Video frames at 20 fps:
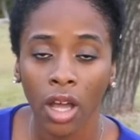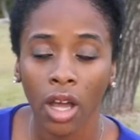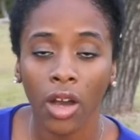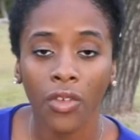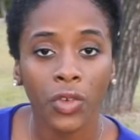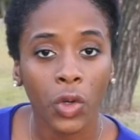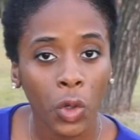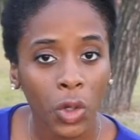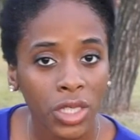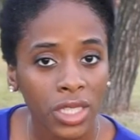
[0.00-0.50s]

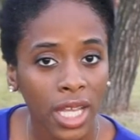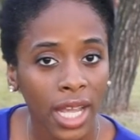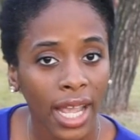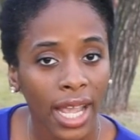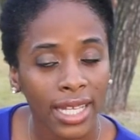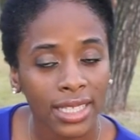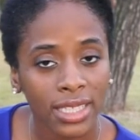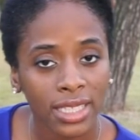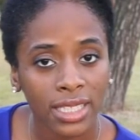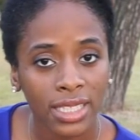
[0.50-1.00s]
Of course, I
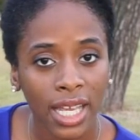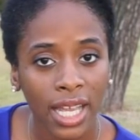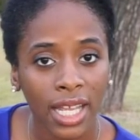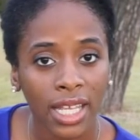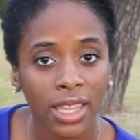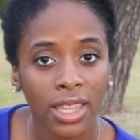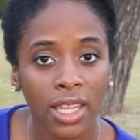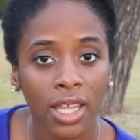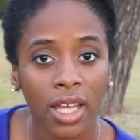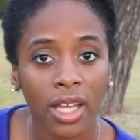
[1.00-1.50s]
had to take
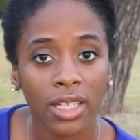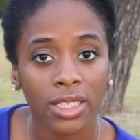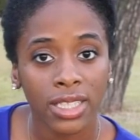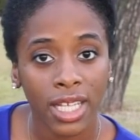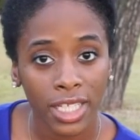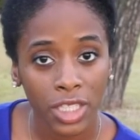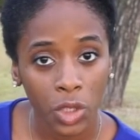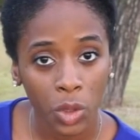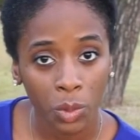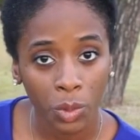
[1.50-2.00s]
the
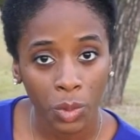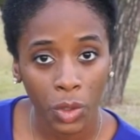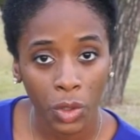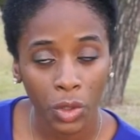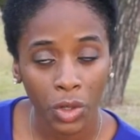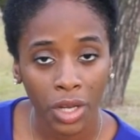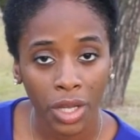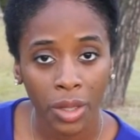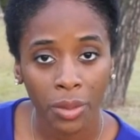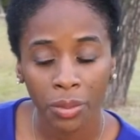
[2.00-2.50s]
TESOL
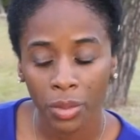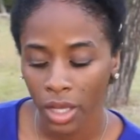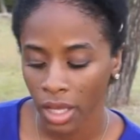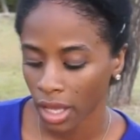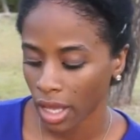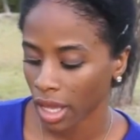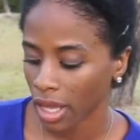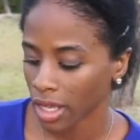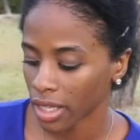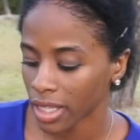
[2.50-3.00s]
program
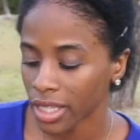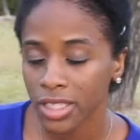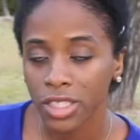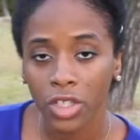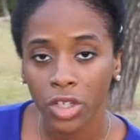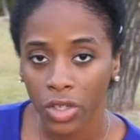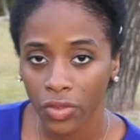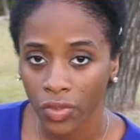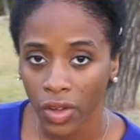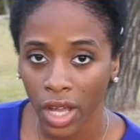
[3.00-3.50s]
and get
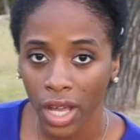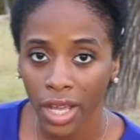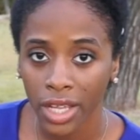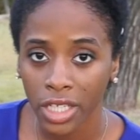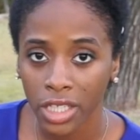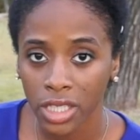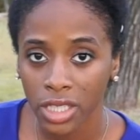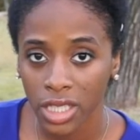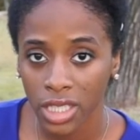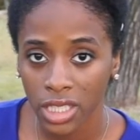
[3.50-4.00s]
certified
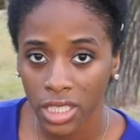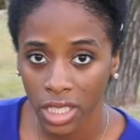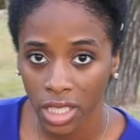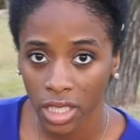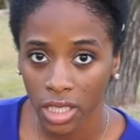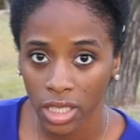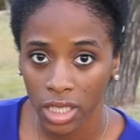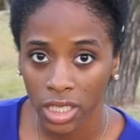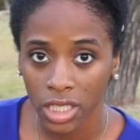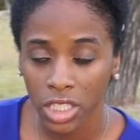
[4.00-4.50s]
to teach
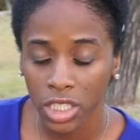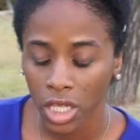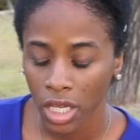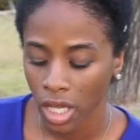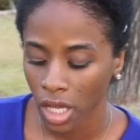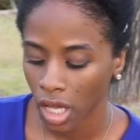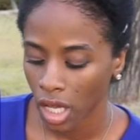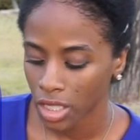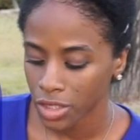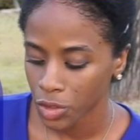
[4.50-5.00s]
English,
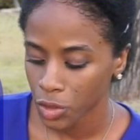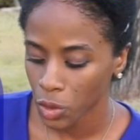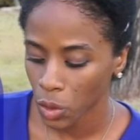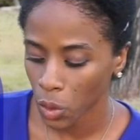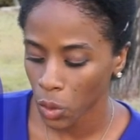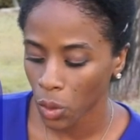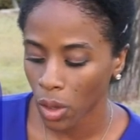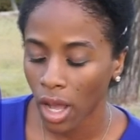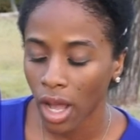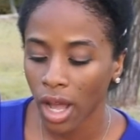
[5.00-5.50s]

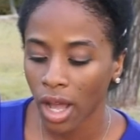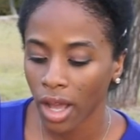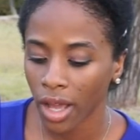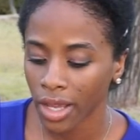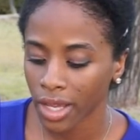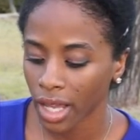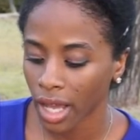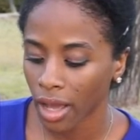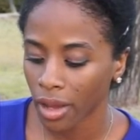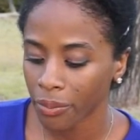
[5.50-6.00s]
so I
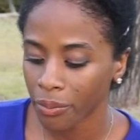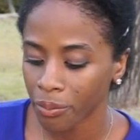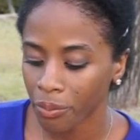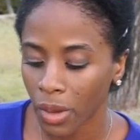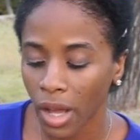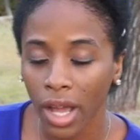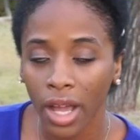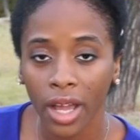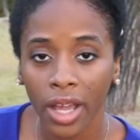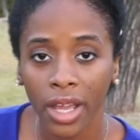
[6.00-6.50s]
got
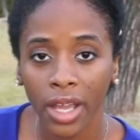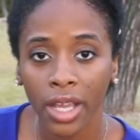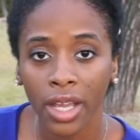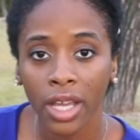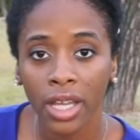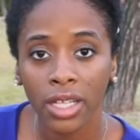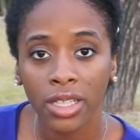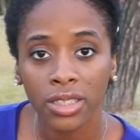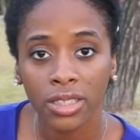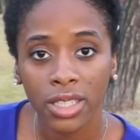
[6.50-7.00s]
my
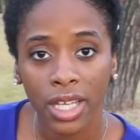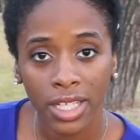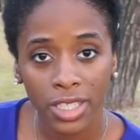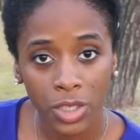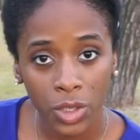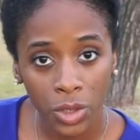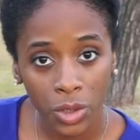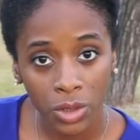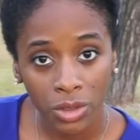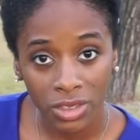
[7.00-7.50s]

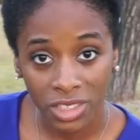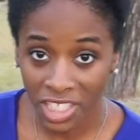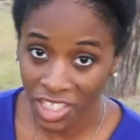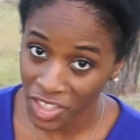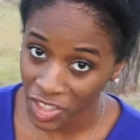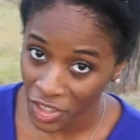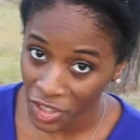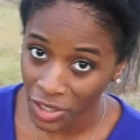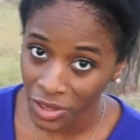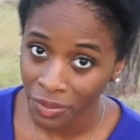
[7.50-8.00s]
TESOL
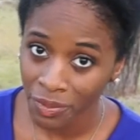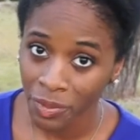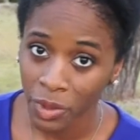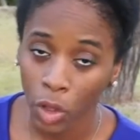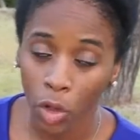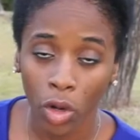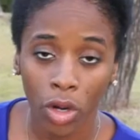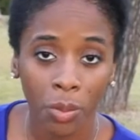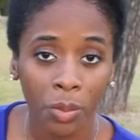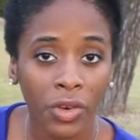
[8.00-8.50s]
teacher
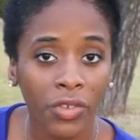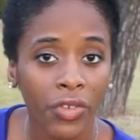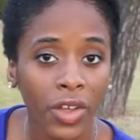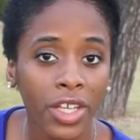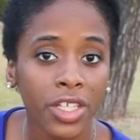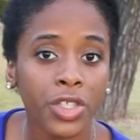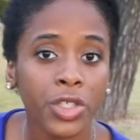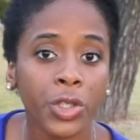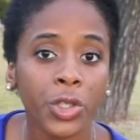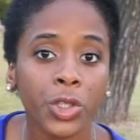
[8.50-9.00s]
or
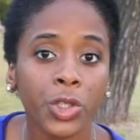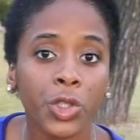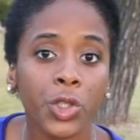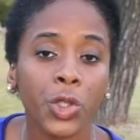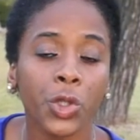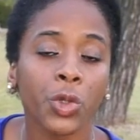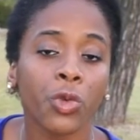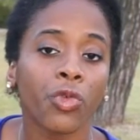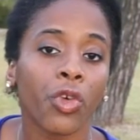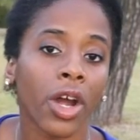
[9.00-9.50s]
professor
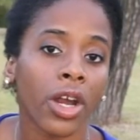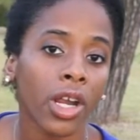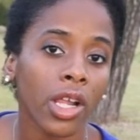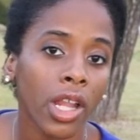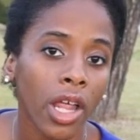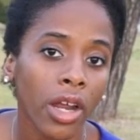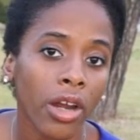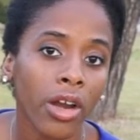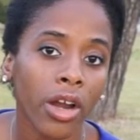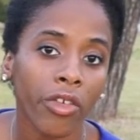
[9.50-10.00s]
to write a
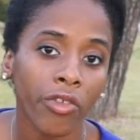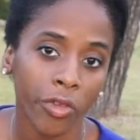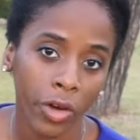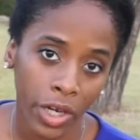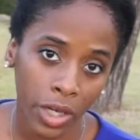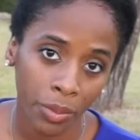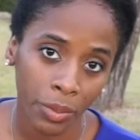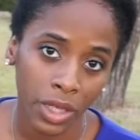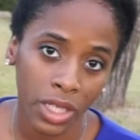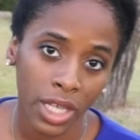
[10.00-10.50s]
letter of
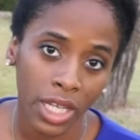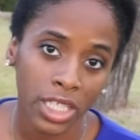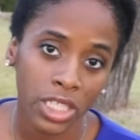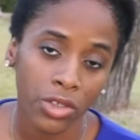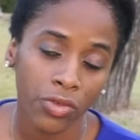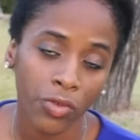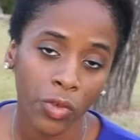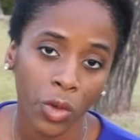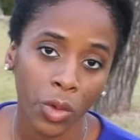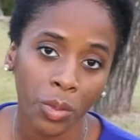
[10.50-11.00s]

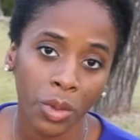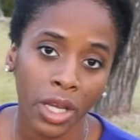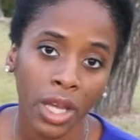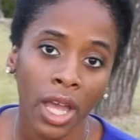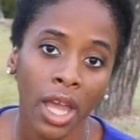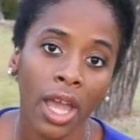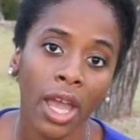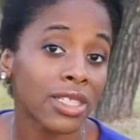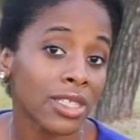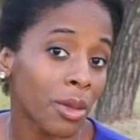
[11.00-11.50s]
recommendation for me,
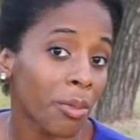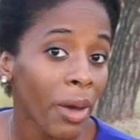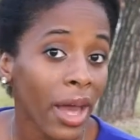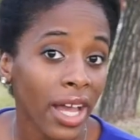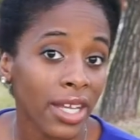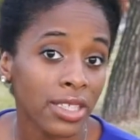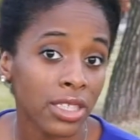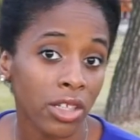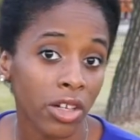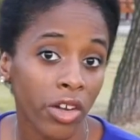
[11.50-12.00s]
the
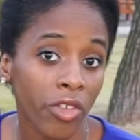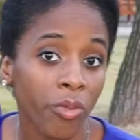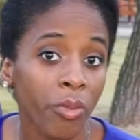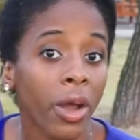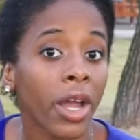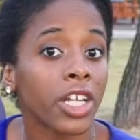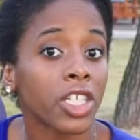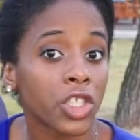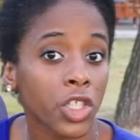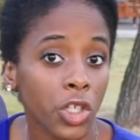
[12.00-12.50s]
pastor of
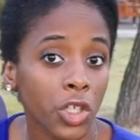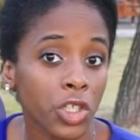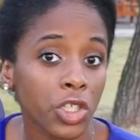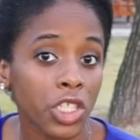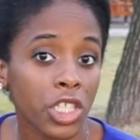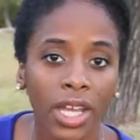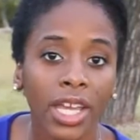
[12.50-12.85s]
my church.